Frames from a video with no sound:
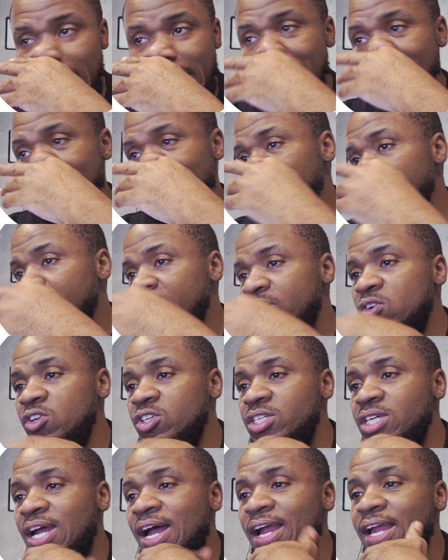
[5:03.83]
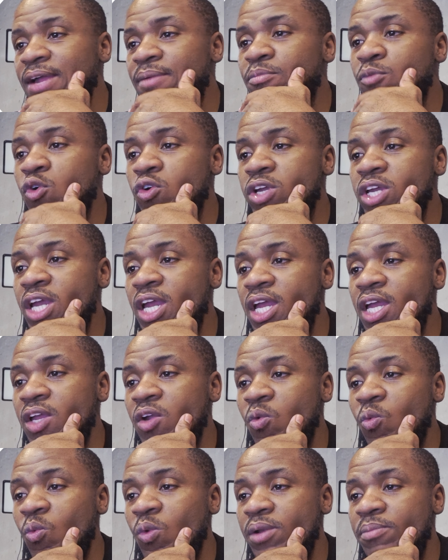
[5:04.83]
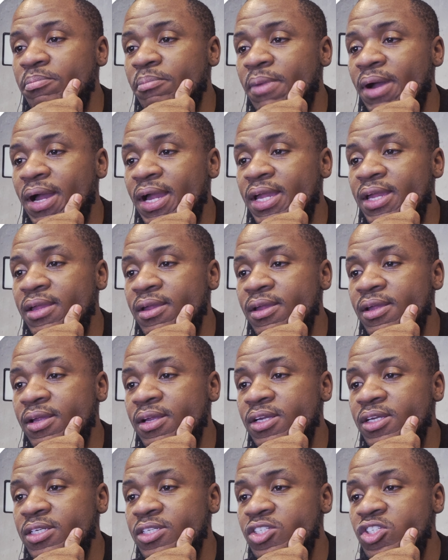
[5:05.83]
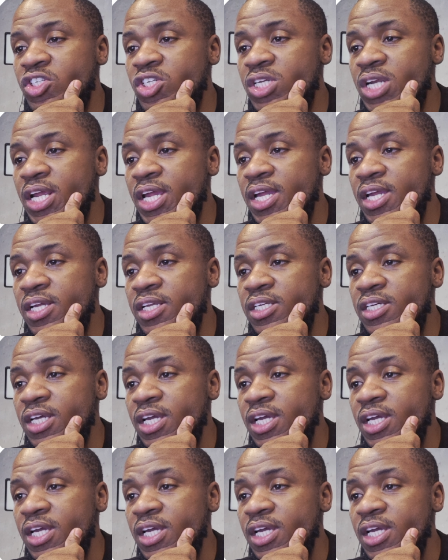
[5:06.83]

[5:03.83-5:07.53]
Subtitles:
But because I am okay with my trade